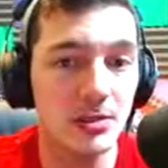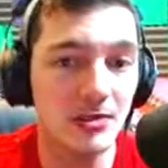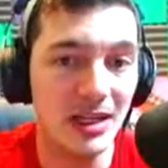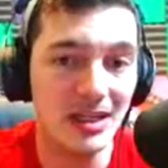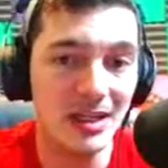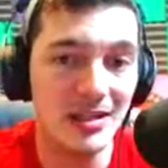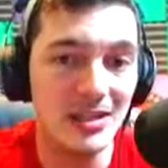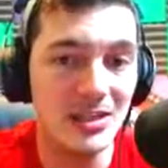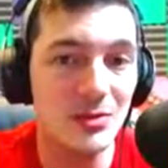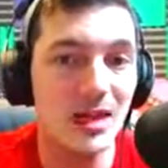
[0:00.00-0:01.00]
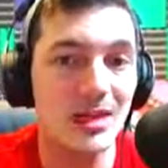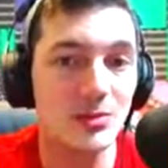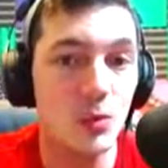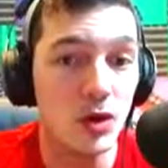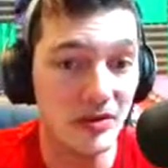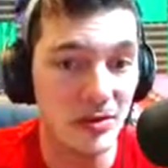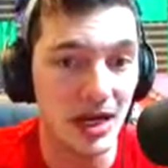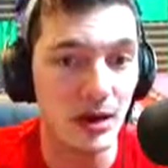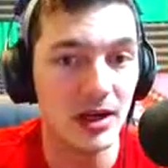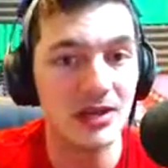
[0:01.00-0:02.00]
But right there, at least we knocked one of them out.